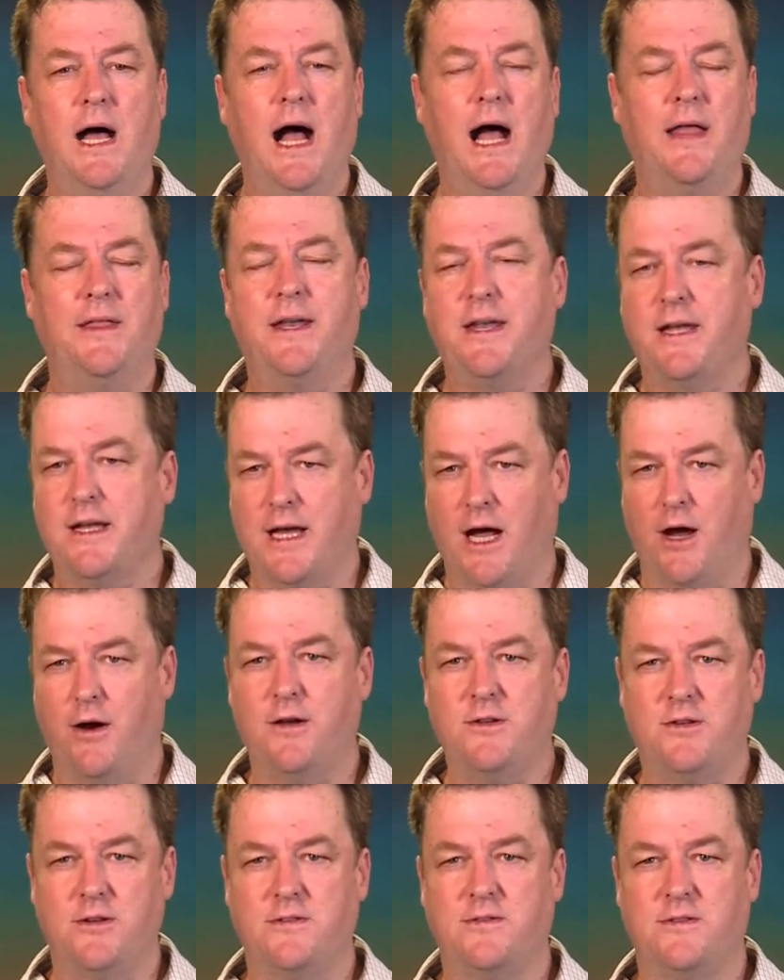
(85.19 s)
And that
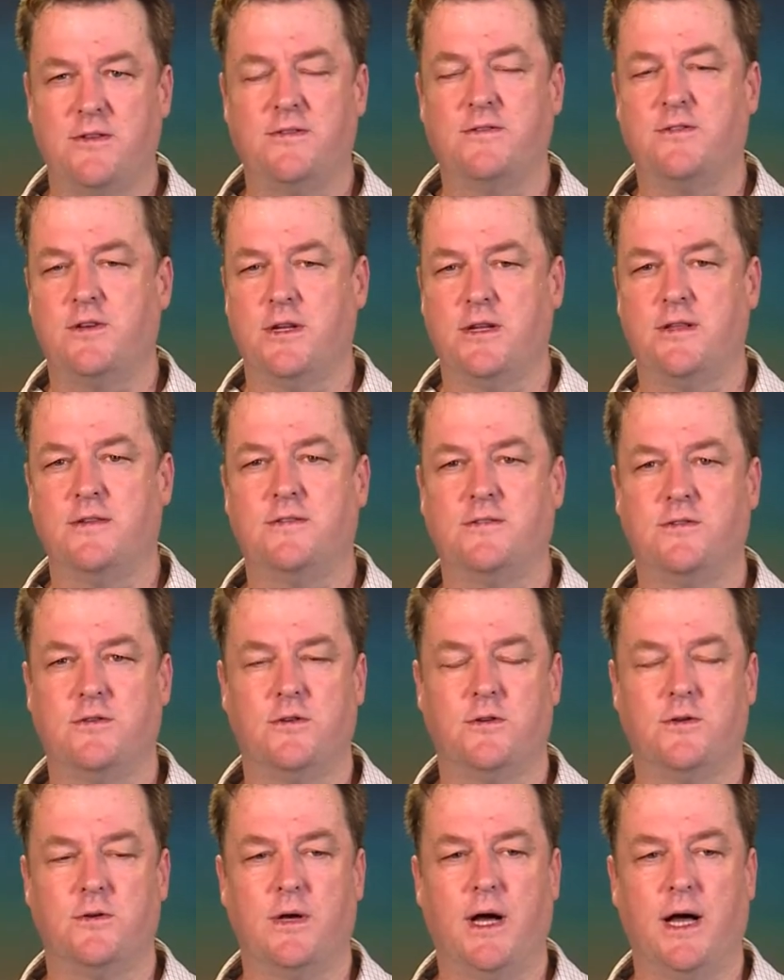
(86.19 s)
encourages the students
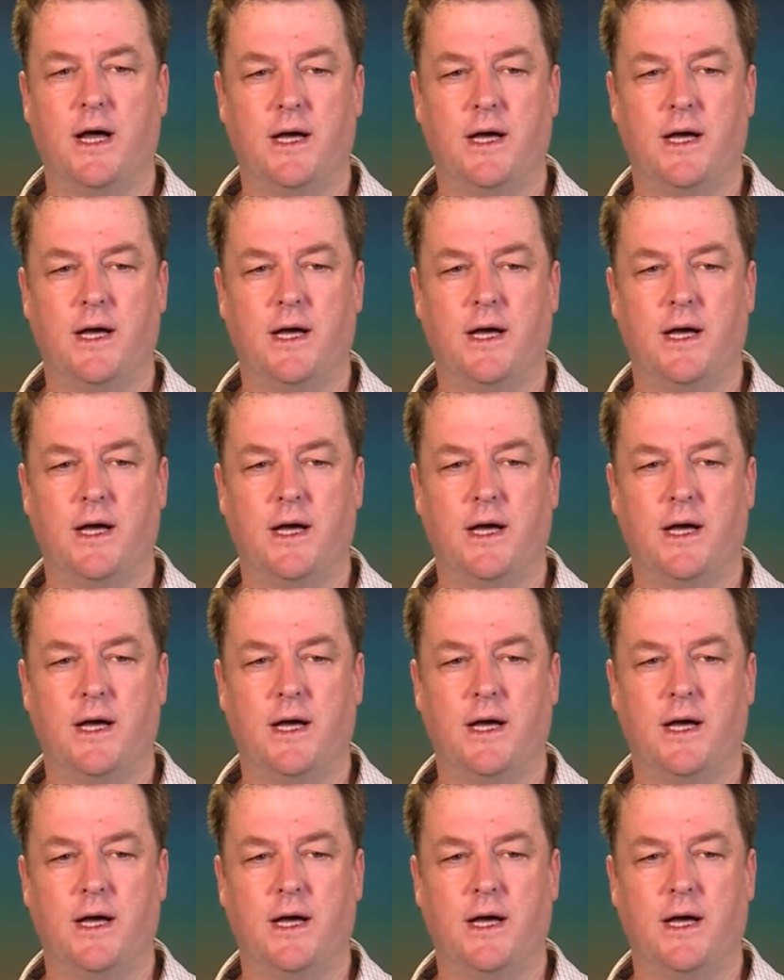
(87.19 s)
to